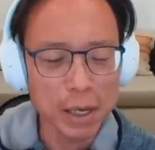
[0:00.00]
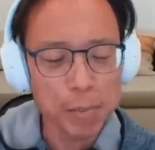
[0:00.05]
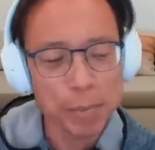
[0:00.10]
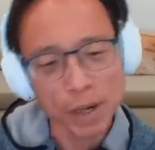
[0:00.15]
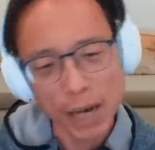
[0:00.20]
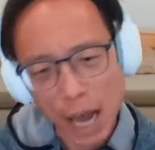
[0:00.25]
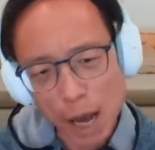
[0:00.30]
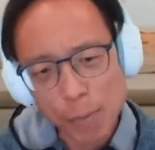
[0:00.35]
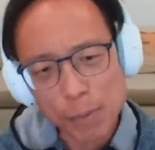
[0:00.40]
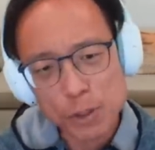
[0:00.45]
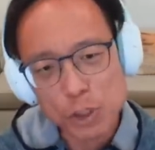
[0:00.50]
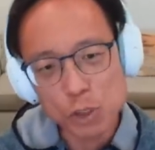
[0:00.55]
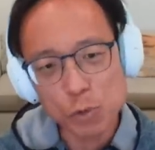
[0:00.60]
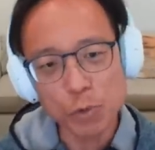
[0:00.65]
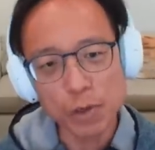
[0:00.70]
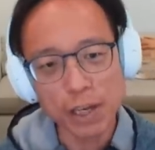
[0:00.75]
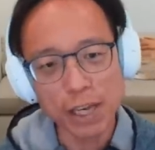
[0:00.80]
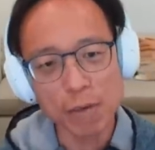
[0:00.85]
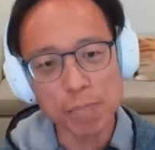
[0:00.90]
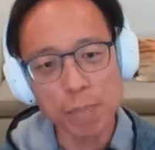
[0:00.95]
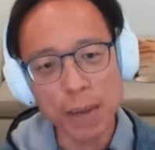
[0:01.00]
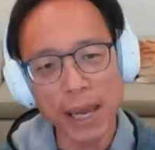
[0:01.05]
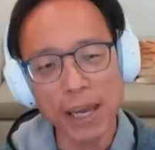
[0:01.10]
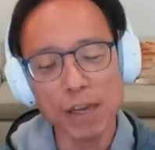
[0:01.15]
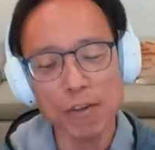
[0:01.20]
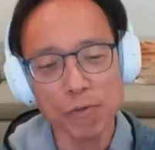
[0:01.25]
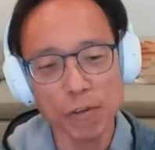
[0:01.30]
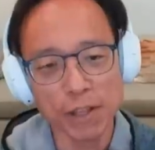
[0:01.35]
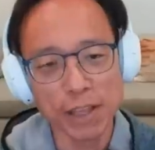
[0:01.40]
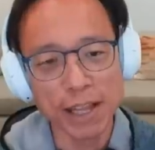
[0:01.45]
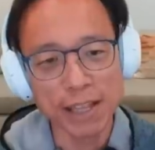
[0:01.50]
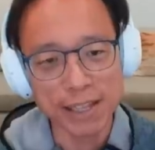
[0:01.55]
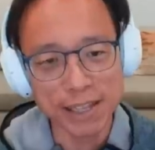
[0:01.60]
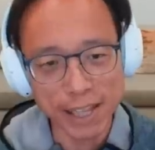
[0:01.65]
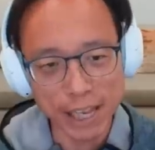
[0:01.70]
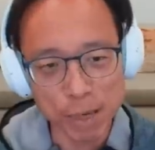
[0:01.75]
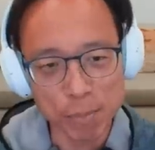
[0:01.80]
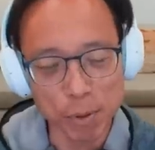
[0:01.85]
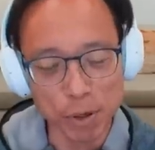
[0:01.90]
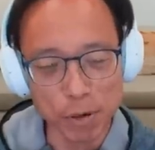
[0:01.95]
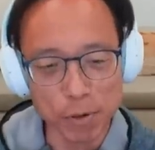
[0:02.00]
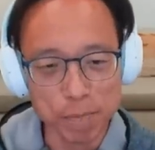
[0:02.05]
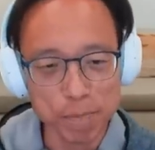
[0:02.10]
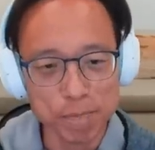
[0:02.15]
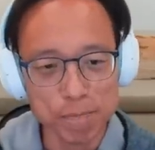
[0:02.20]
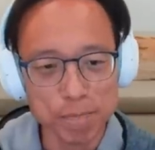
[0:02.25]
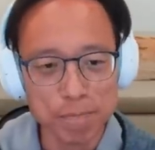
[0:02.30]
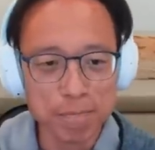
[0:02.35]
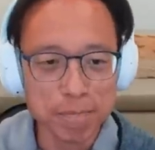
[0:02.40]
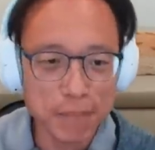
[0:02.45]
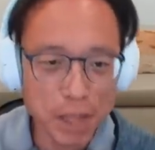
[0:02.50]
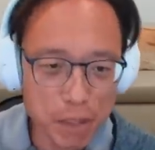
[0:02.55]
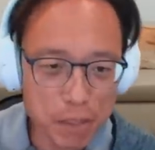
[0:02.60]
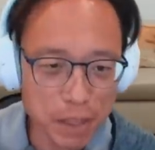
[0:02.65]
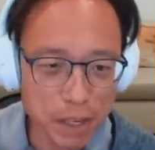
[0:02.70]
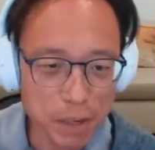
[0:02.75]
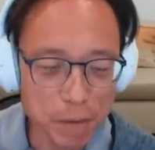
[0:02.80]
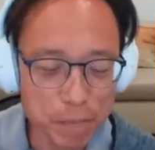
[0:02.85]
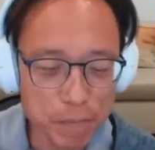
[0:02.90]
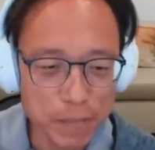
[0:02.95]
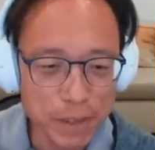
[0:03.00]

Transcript: But how much do we get paid for that labor? Nothing.